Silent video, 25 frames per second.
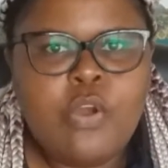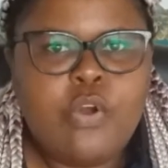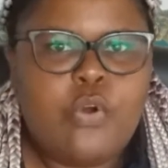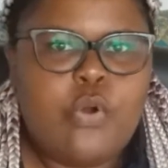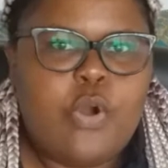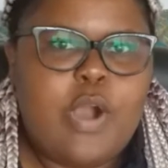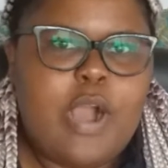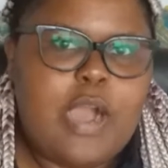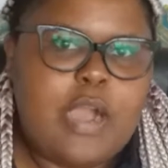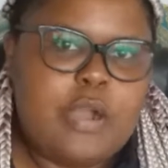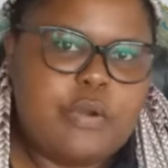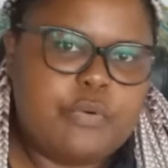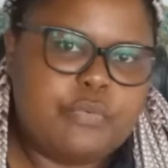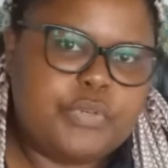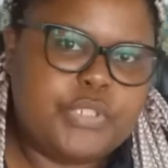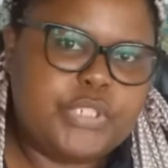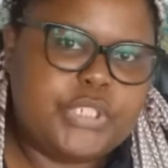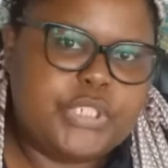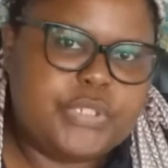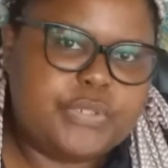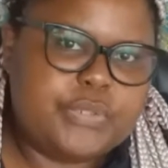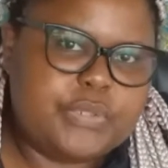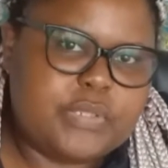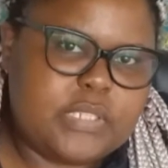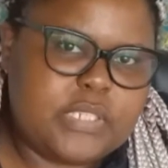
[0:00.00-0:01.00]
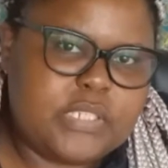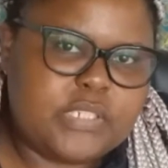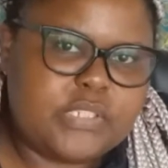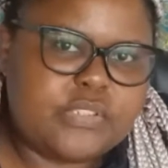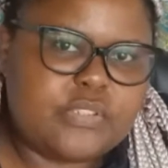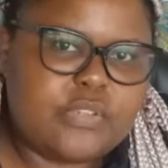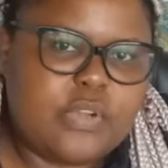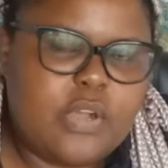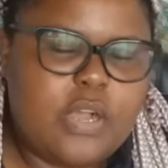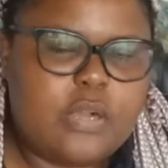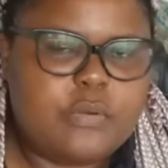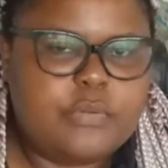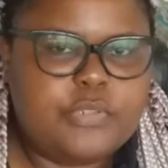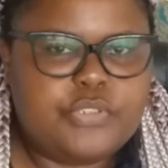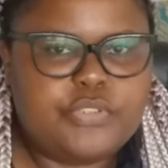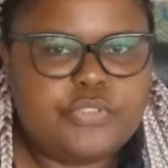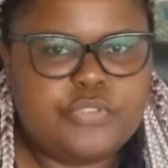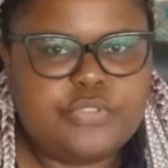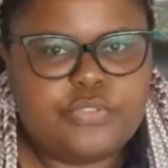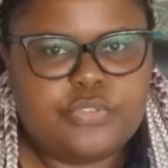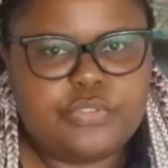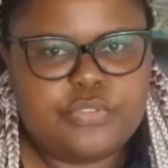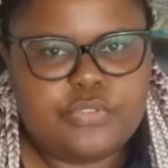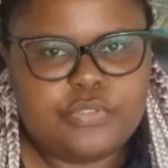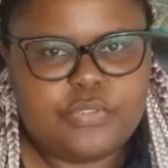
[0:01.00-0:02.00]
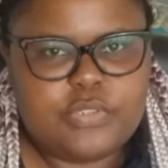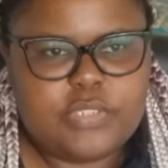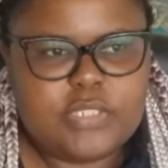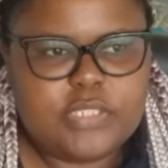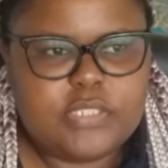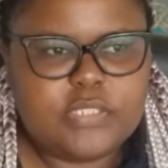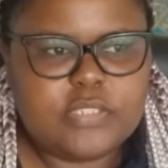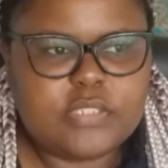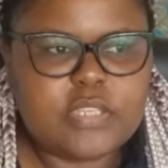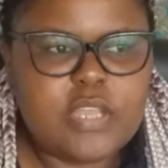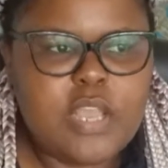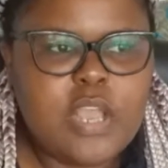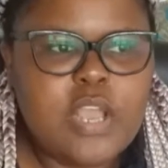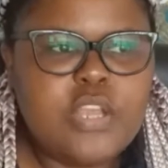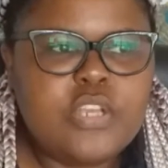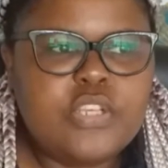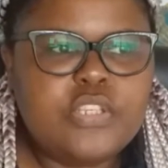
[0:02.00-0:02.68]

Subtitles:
or how we do things, or how we choose to do things.